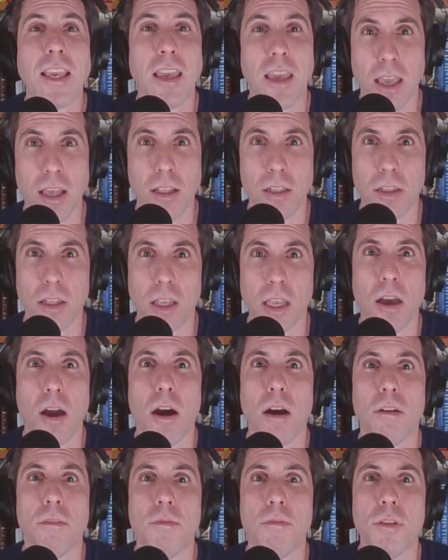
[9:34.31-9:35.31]
inkling
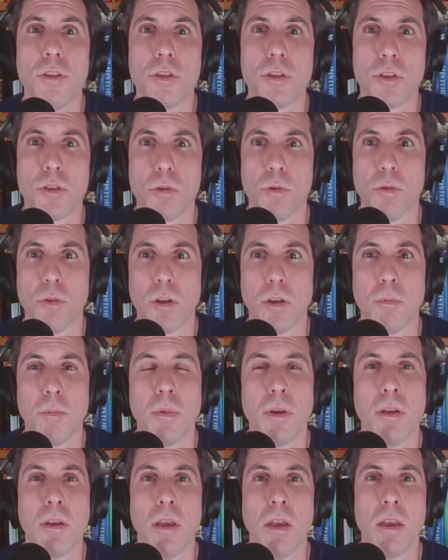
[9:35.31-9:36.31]
of the storm
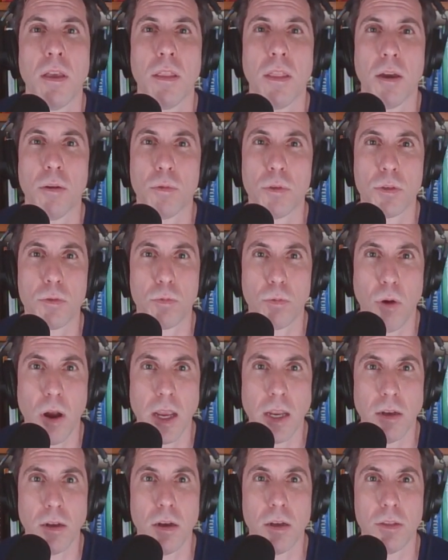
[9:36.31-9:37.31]
that was right
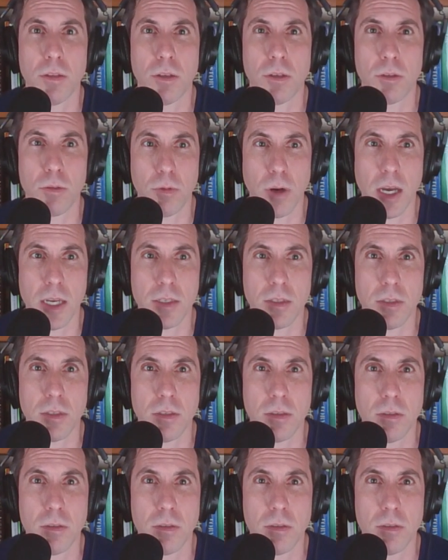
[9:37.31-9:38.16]
on the horizon.